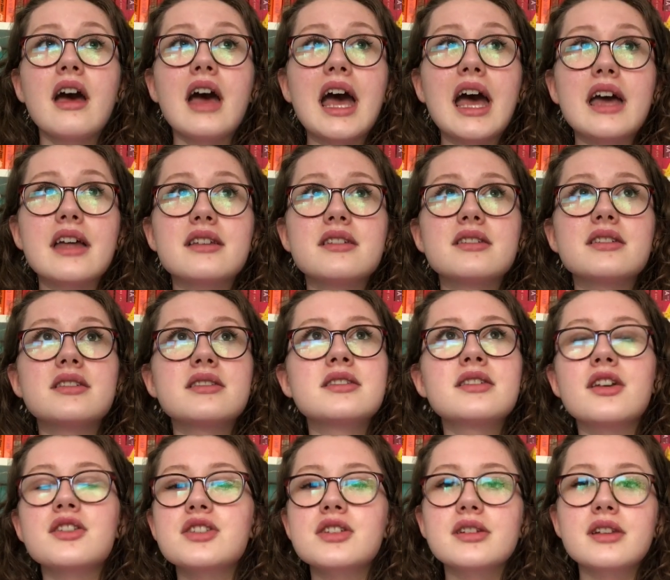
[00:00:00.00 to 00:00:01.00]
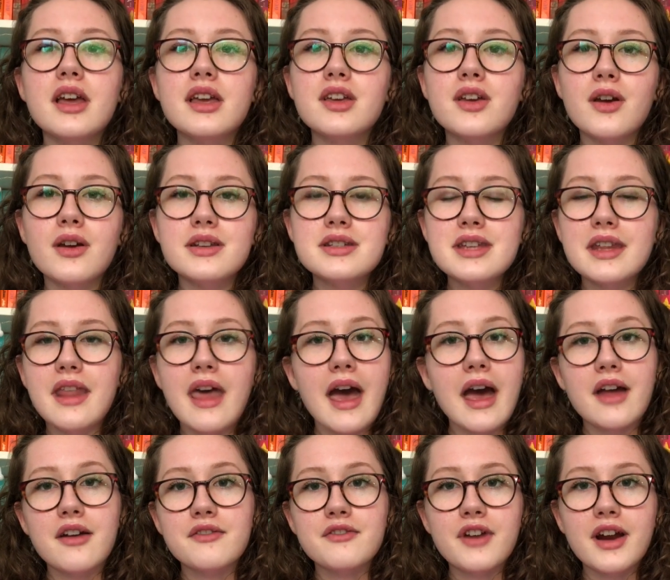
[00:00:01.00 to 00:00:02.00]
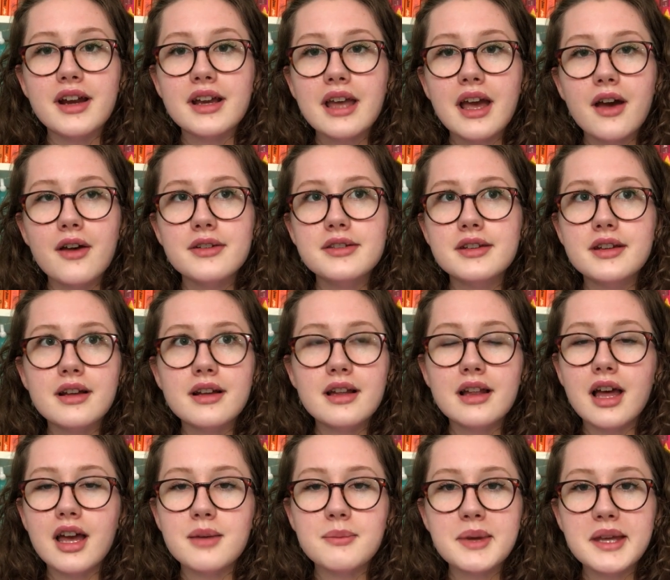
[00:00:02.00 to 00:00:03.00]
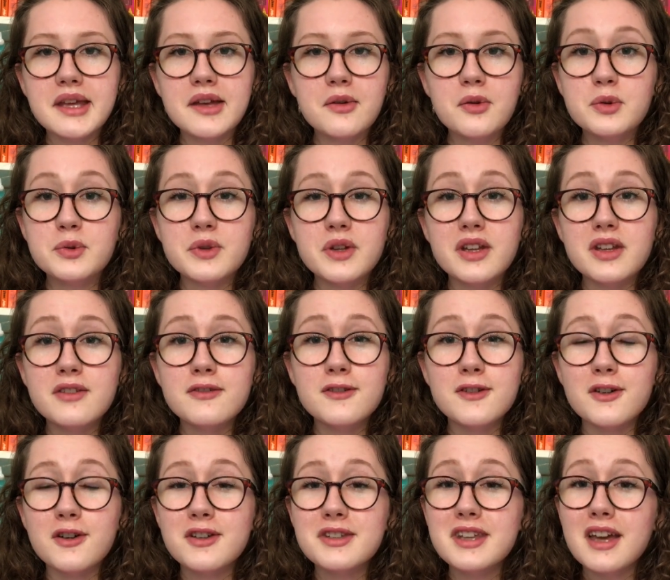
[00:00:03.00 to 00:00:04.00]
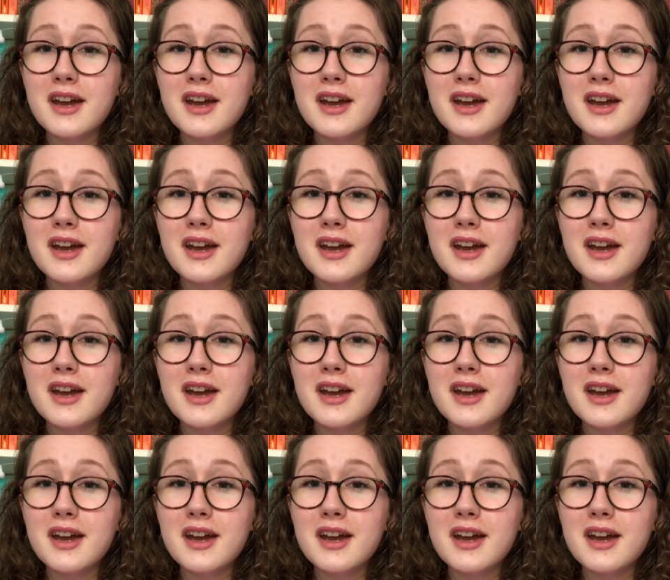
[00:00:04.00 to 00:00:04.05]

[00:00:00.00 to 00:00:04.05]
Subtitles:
and such as like going to the Anne Frank house and climbing all those floors.